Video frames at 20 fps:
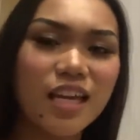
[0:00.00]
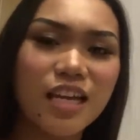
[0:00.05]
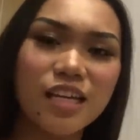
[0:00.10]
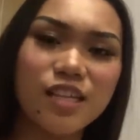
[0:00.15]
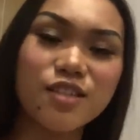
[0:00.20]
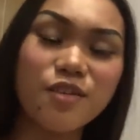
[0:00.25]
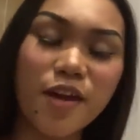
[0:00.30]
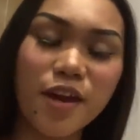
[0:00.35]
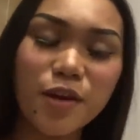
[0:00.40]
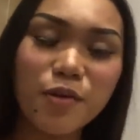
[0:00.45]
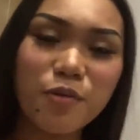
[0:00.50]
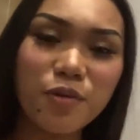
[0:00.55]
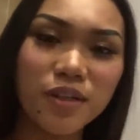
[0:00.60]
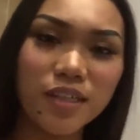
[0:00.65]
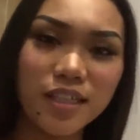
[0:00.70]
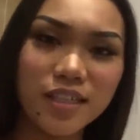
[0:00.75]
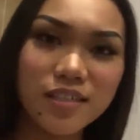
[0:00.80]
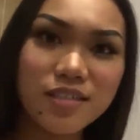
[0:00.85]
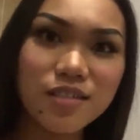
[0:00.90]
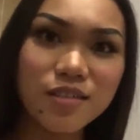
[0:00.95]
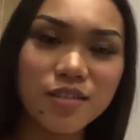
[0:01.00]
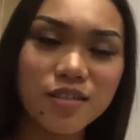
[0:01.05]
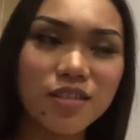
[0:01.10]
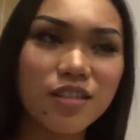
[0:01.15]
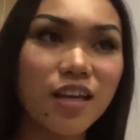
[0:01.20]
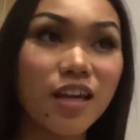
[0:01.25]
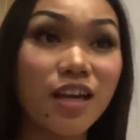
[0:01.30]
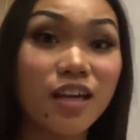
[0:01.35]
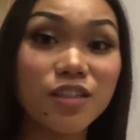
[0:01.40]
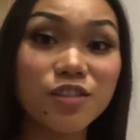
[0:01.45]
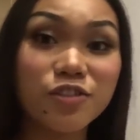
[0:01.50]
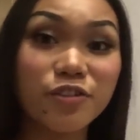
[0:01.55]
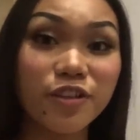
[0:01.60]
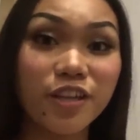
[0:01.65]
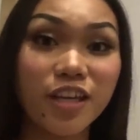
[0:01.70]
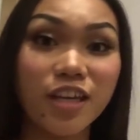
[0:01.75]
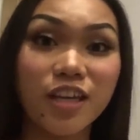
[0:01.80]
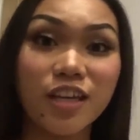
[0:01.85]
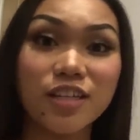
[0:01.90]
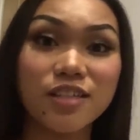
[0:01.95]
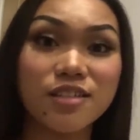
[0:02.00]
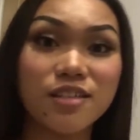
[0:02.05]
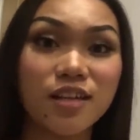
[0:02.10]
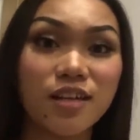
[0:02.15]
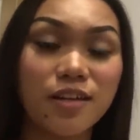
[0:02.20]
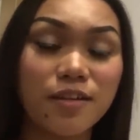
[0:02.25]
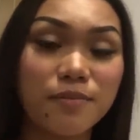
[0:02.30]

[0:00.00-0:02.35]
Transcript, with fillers: So anyway, so today actually is